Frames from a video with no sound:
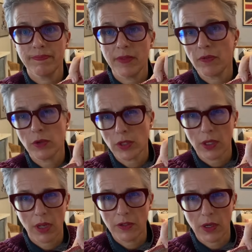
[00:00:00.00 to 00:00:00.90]
unfortunately, a
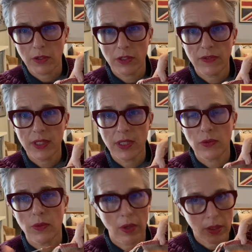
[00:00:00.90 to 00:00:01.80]
lot of doctor's visits.
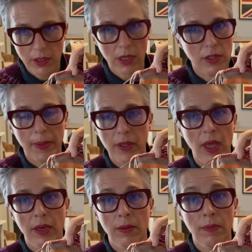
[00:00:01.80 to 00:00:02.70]
I'll talk about
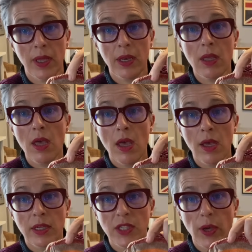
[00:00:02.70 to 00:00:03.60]
that in a bit.
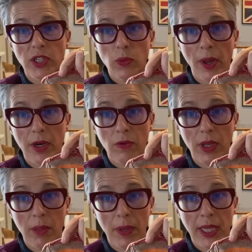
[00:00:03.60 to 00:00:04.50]
So I just wanted a
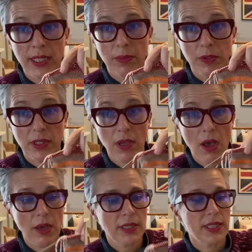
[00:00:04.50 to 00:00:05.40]
really plain, simple
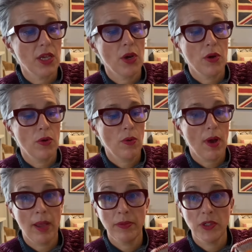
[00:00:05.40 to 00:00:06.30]
sock. So
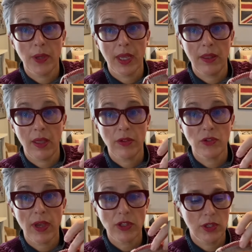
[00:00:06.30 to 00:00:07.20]
I'm doing it the other
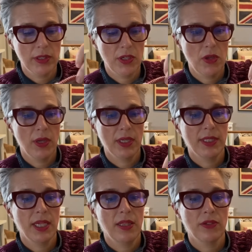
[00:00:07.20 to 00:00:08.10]
direction, so you can
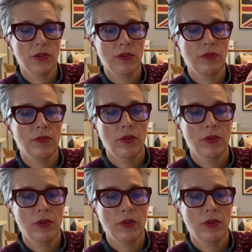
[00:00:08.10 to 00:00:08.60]
see the sort of,